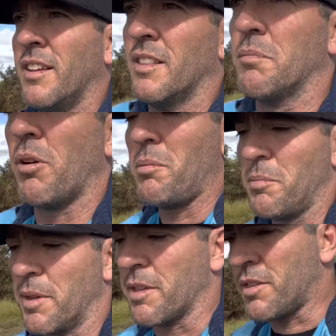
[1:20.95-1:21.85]
The
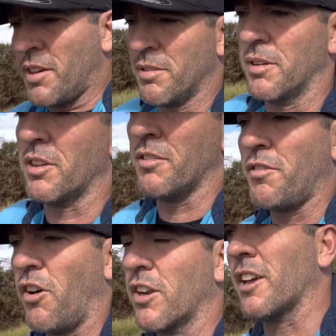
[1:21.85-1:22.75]
problem is when you've
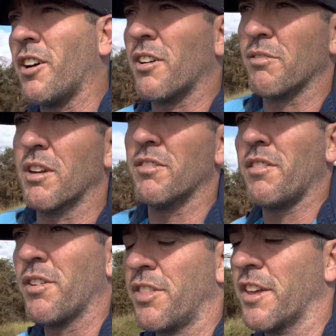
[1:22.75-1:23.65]
finally gotten rid of
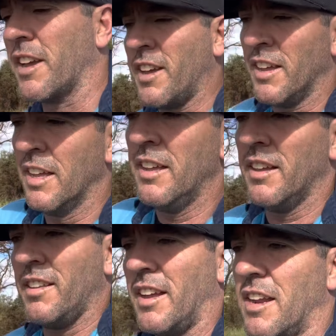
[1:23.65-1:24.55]
everything
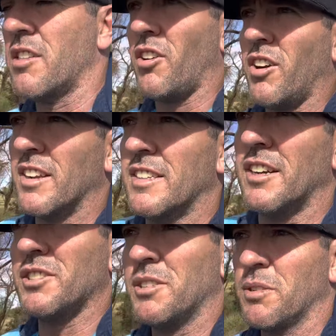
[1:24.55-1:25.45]
that anxiety
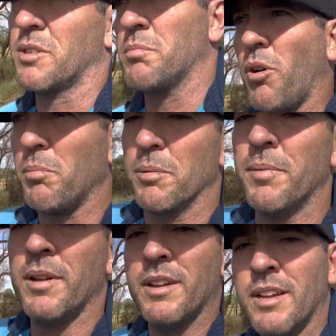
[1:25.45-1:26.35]
tells you is the
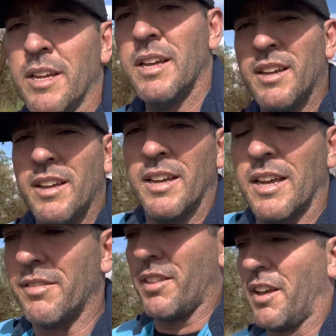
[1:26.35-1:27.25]
problem,
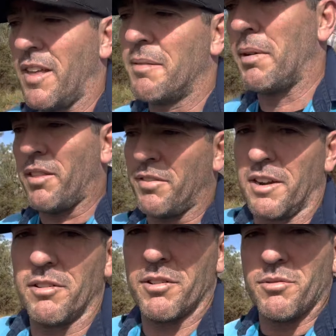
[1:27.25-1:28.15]
even though that
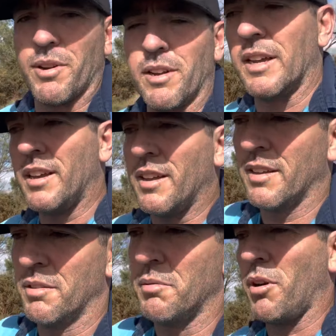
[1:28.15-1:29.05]
motherfucker is really
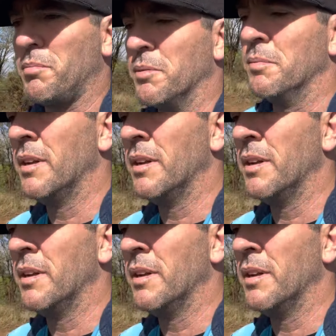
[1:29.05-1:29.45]
the problem.